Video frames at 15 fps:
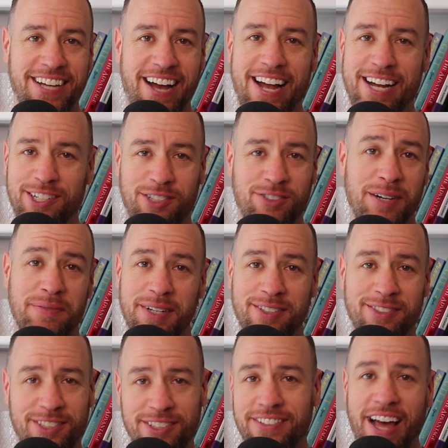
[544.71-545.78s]
I
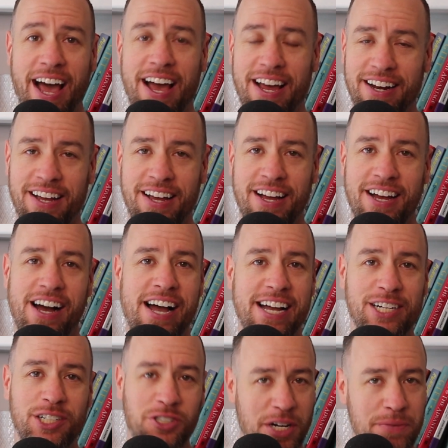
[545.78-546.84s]
attribute to that. I
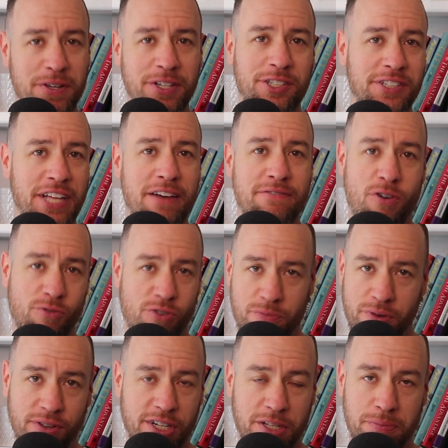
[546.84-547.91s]
attribute to that
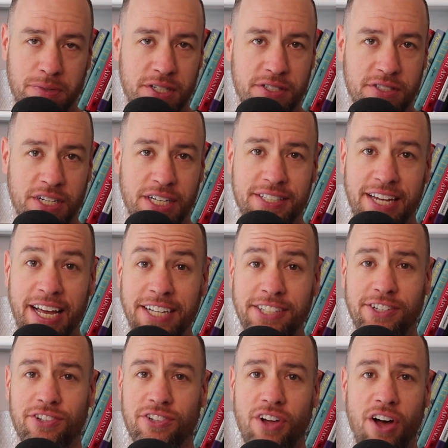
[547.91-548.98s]
vulnerability piece. It takes
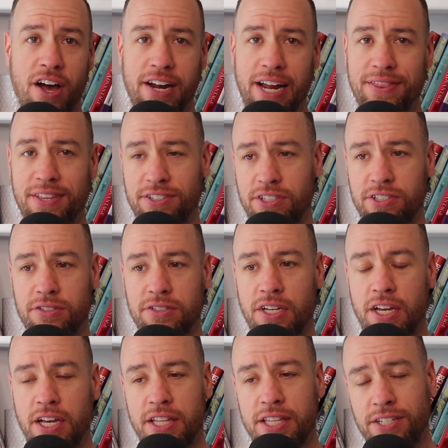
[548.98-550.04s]
a lot. And this is
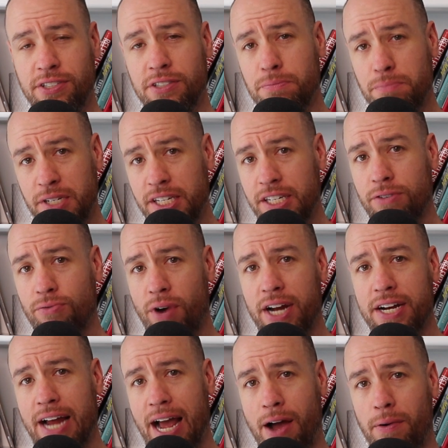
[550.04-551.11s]
me right
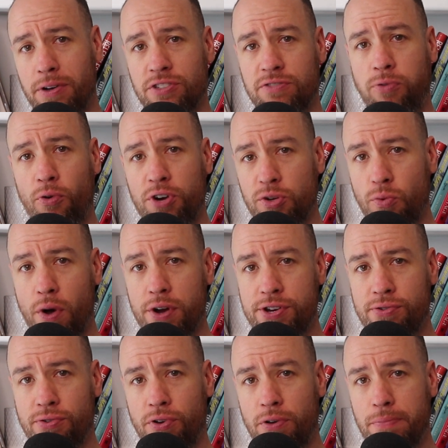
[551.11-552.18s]
now as
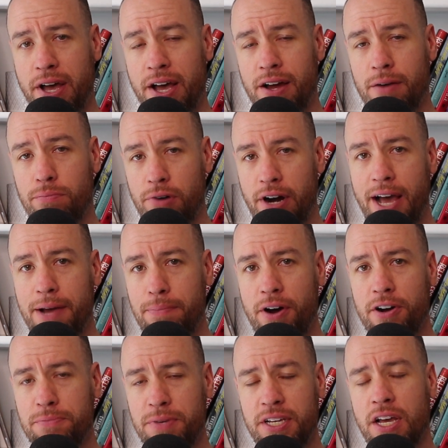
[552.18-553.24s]
41-year-old Brad,
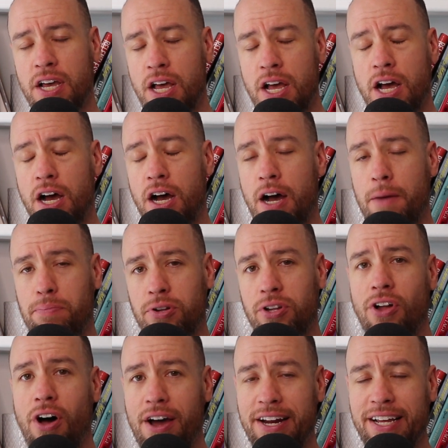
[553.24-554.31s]
part of me,
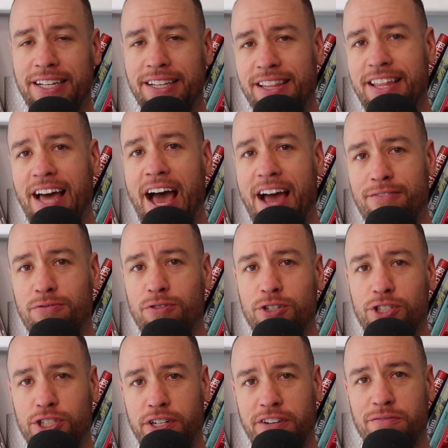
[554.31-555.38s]
applauding that
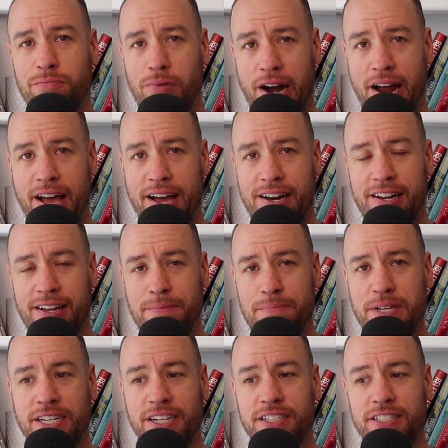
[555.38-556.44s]
version of Brad,
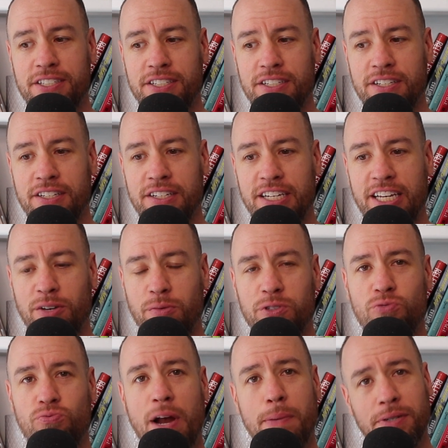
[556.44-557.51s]
because it
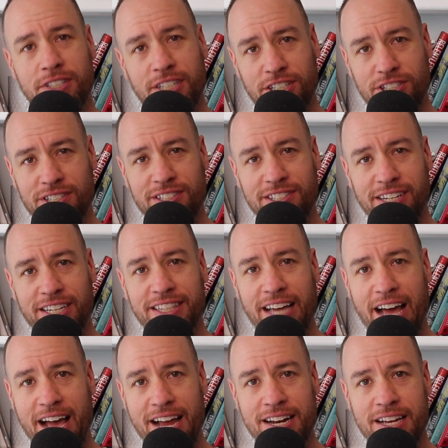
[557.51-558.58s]
was repetitions like
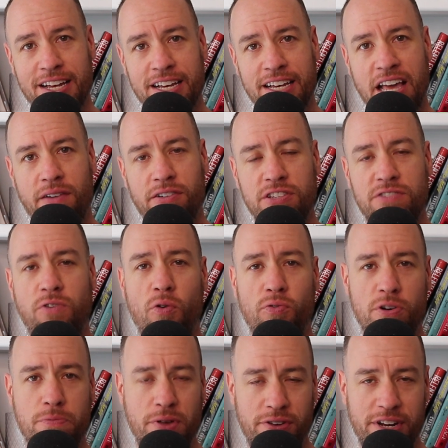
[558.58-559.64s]
that. It was
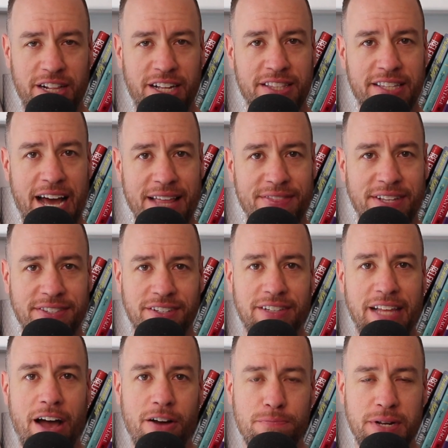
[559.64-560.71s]
vulnerability like that that's
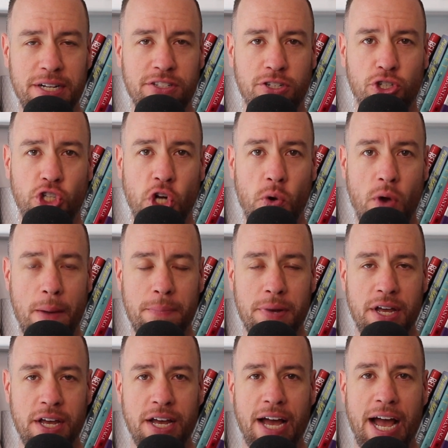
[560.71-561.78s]
allowed me to show up
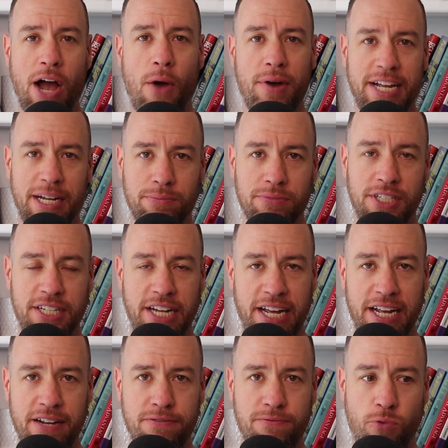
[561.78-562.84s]
how I am
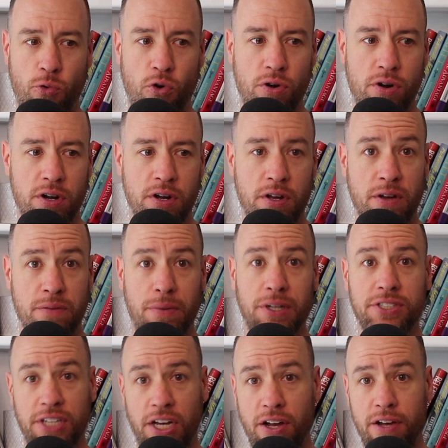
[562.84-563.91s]
today for
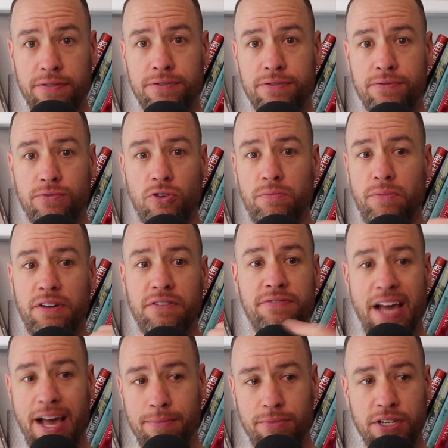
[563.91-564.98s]
myself, for my
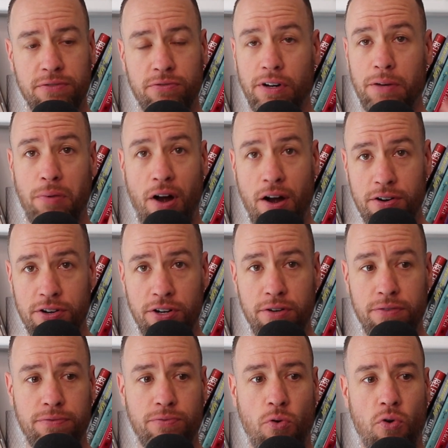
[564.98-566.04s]
family, for my
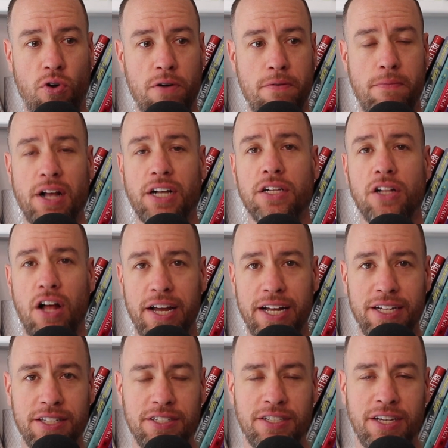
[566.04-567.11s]
partner, for my
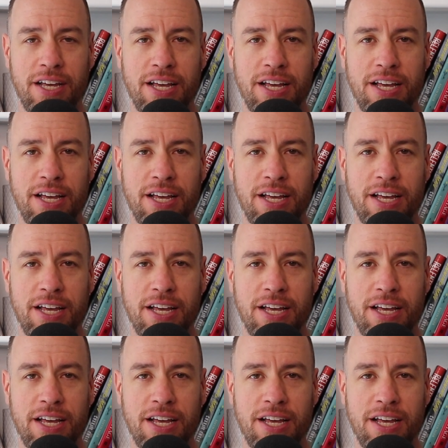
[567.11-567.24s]
clients.